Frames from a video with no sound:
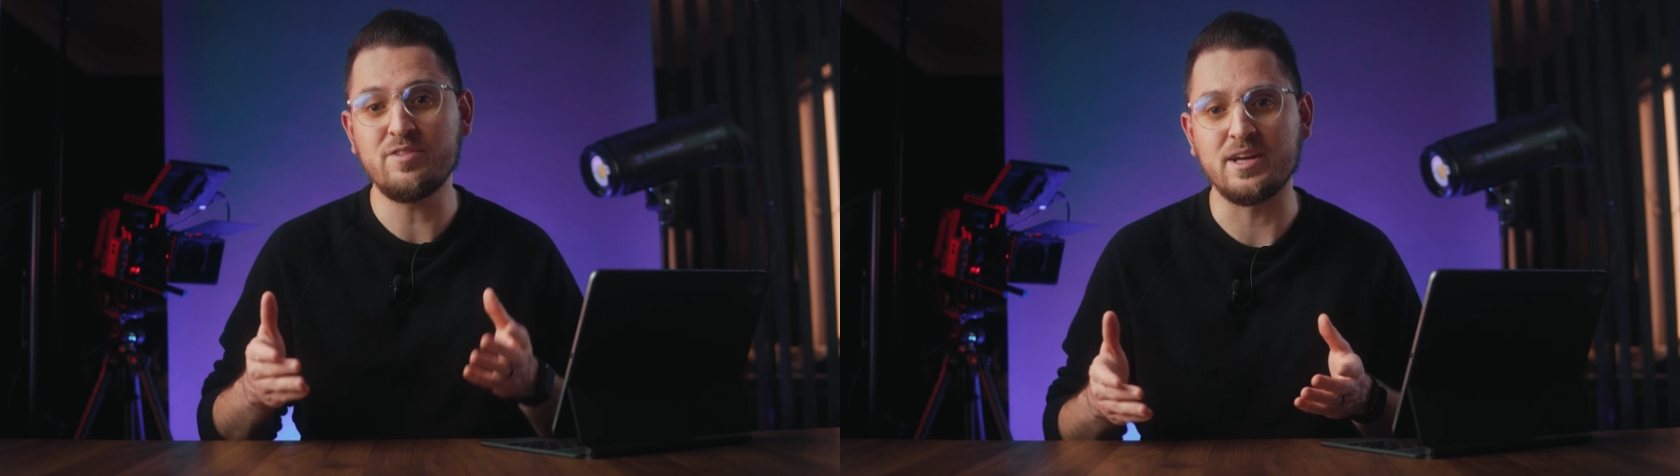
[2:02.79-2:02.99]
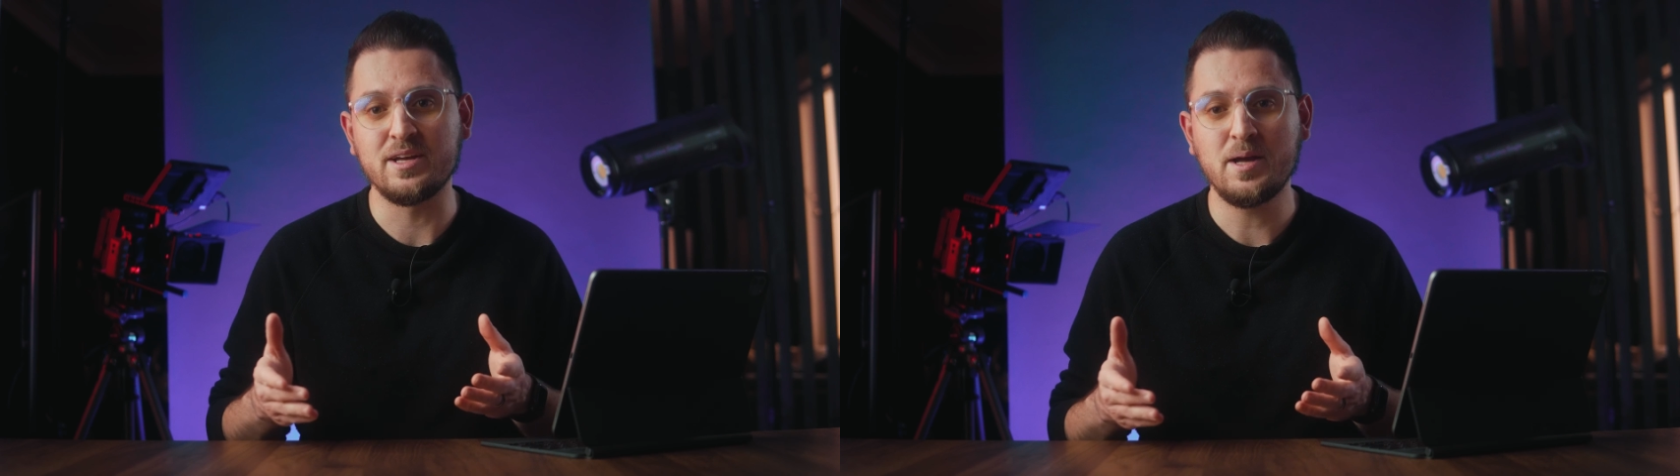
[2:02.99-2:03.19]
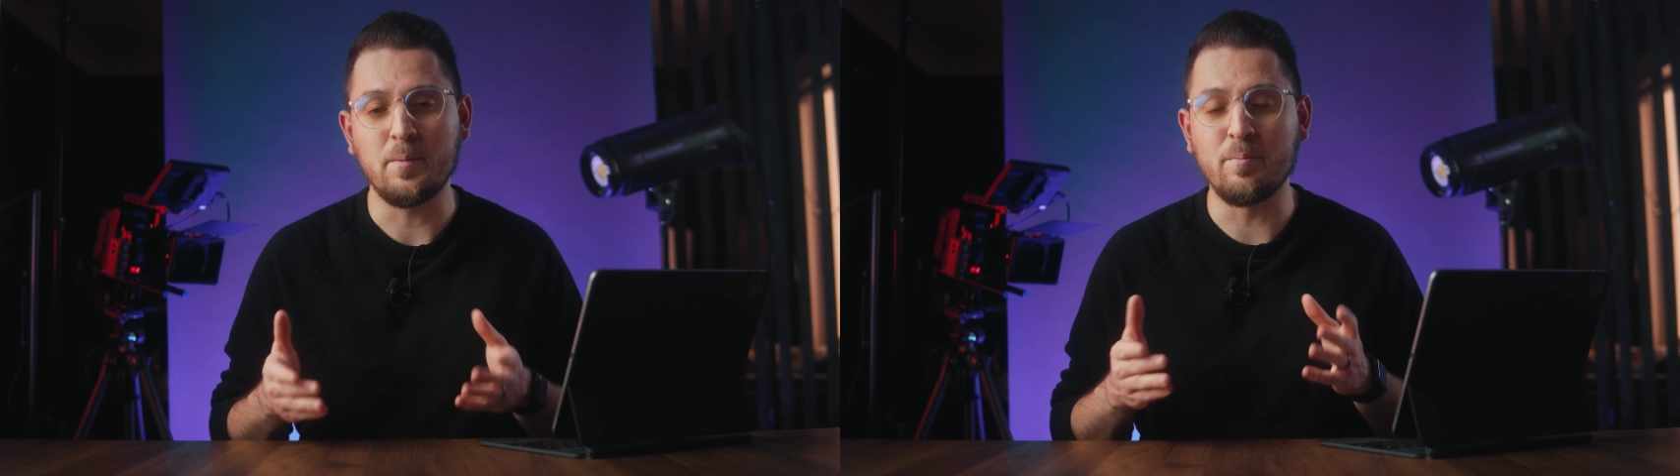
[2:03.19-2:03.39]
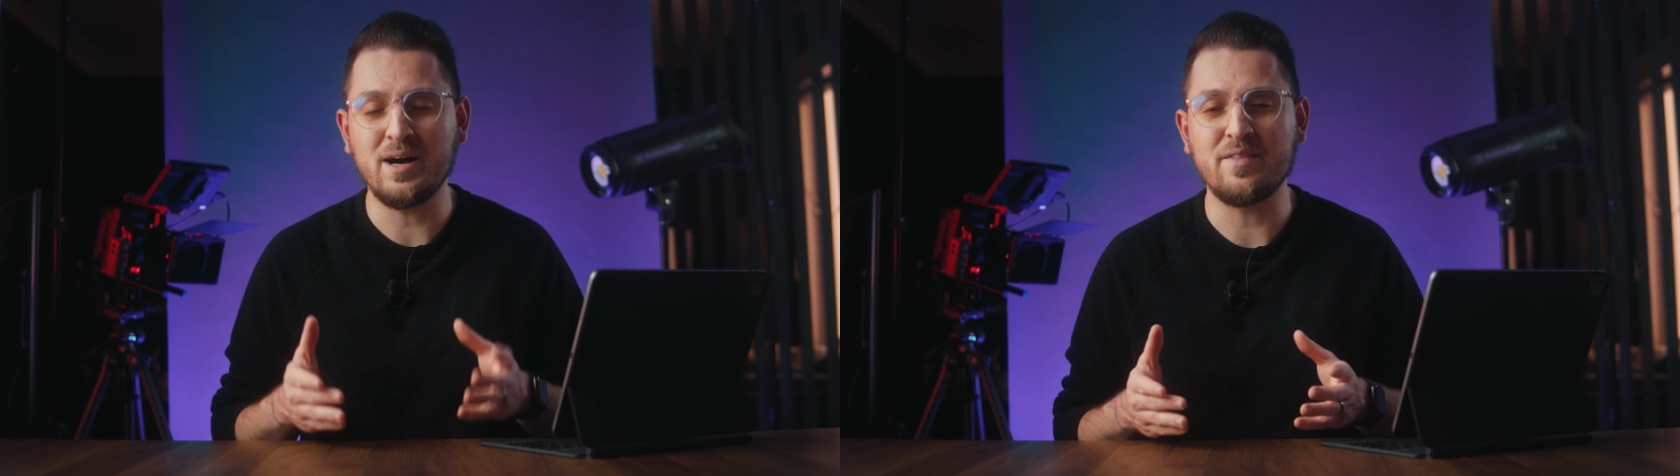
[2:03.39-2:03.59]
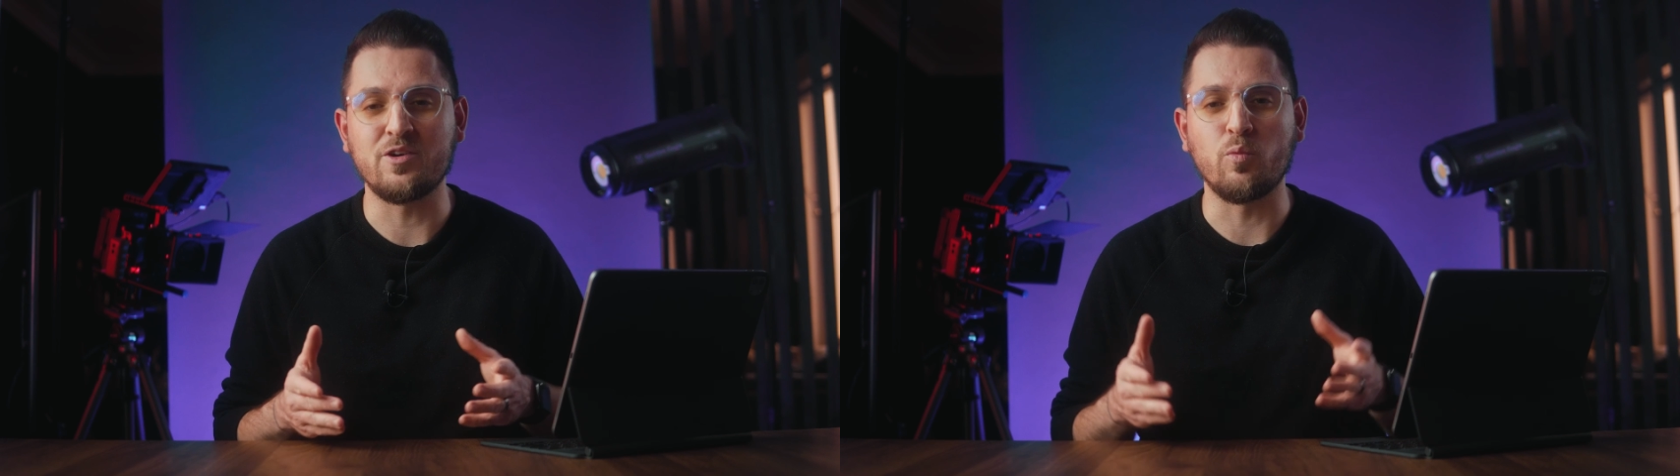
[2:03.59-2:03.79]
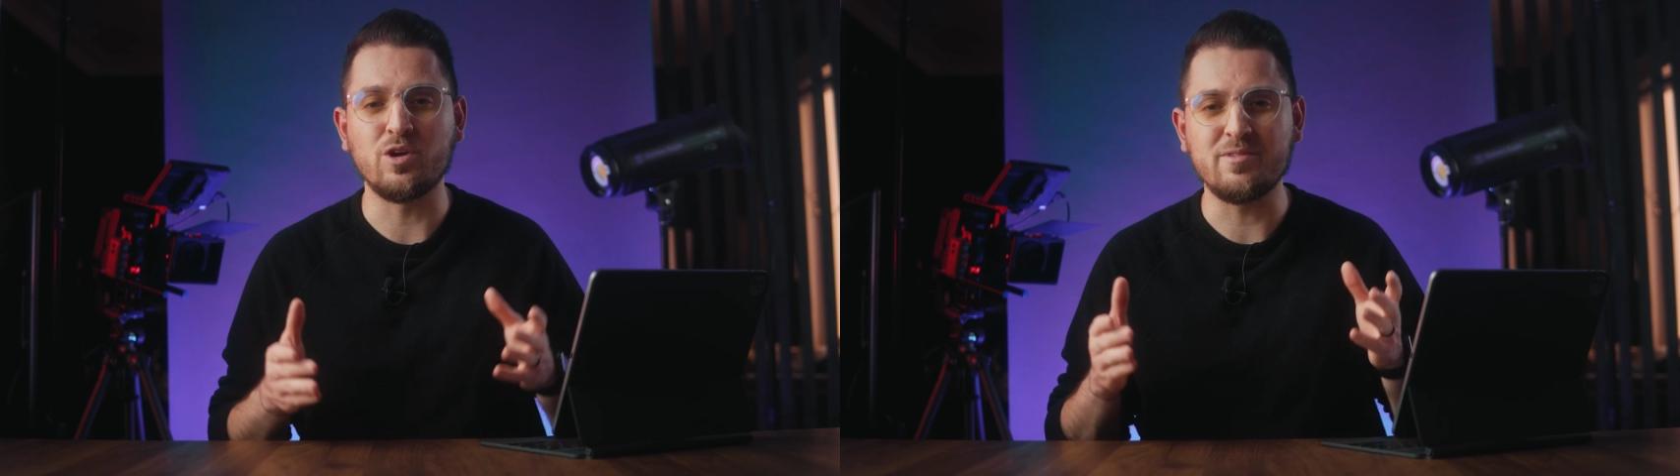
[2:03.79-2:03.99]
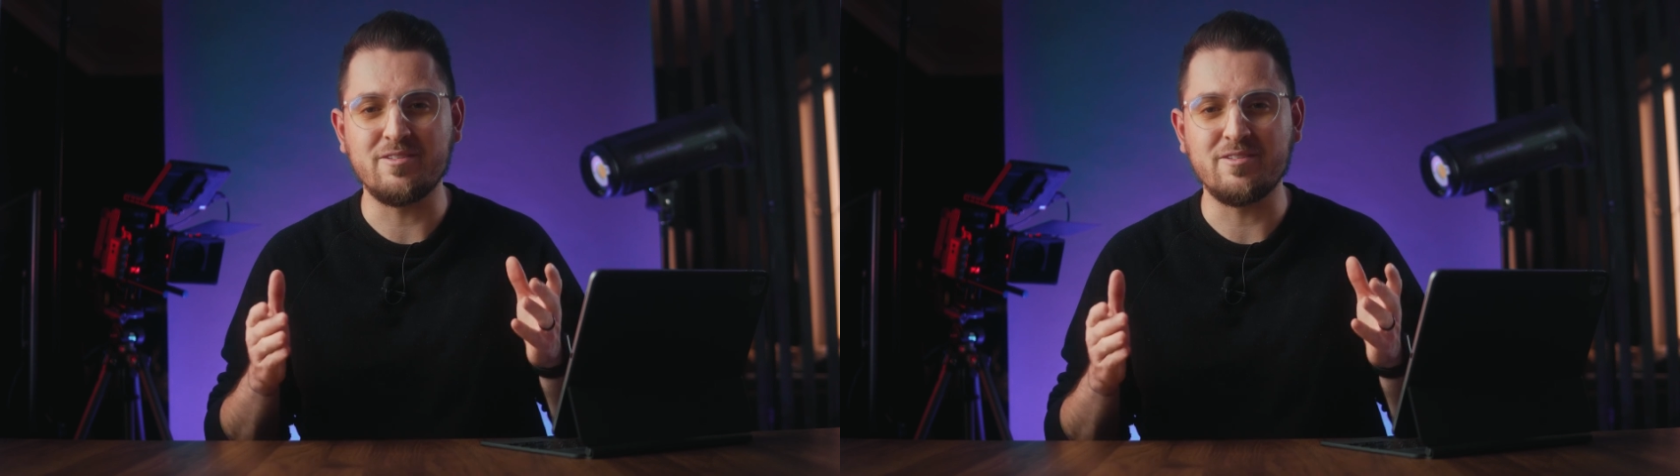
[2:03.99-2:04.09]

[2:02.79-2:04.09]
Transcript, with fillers: V, but there will